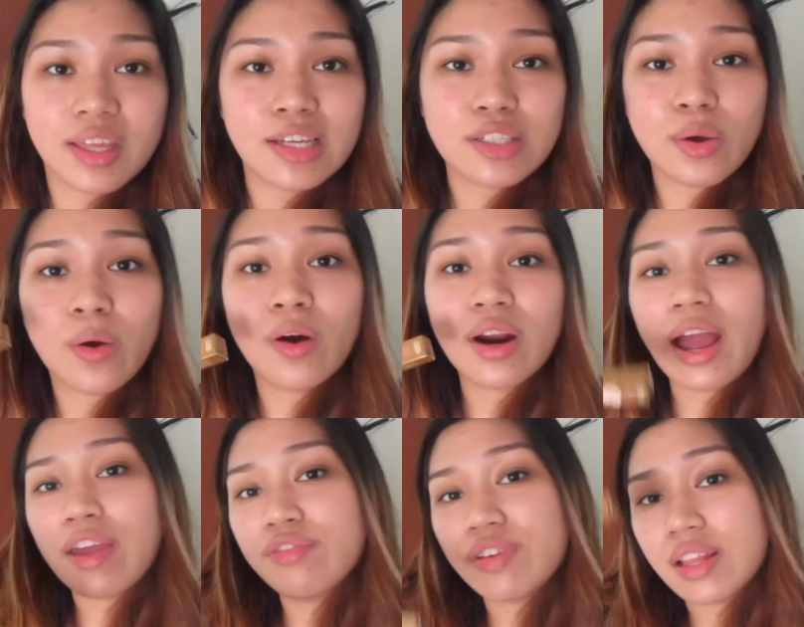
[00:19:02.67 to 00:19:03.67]
this or
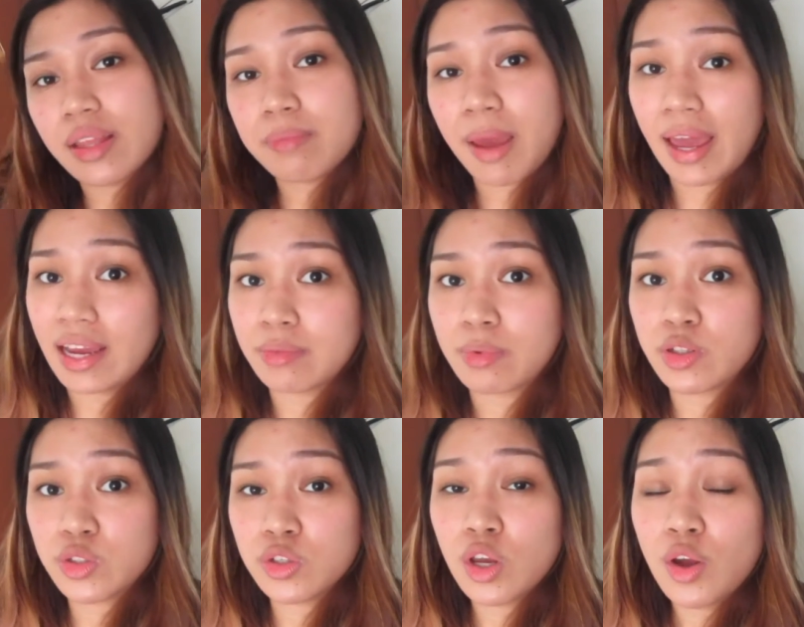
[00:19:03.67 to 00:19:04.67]
I fill in my
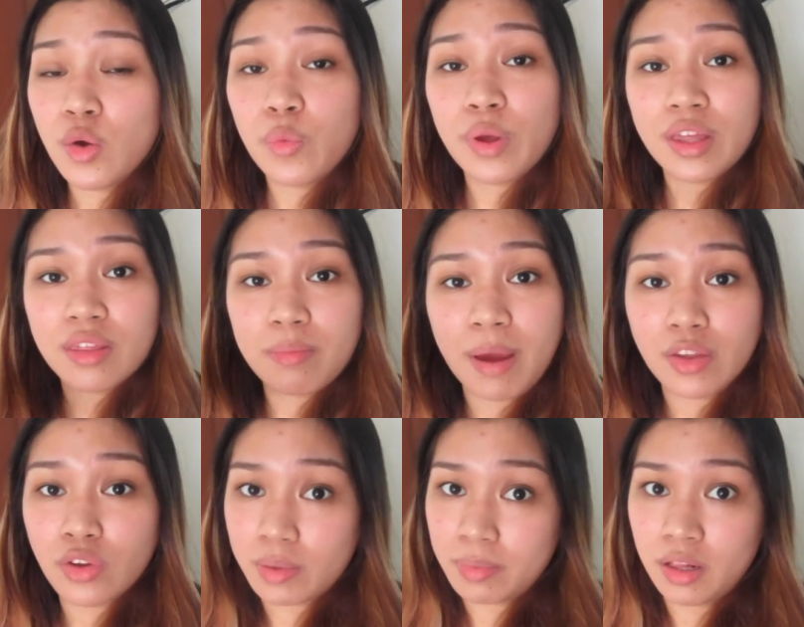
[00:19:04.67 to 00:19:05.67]
eyebrows with
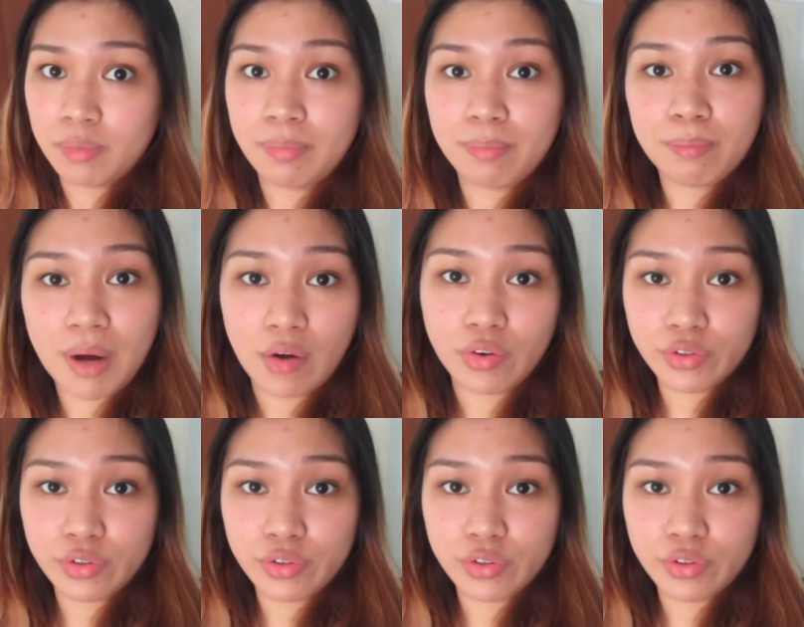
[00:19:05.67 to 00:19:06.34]
my normal brow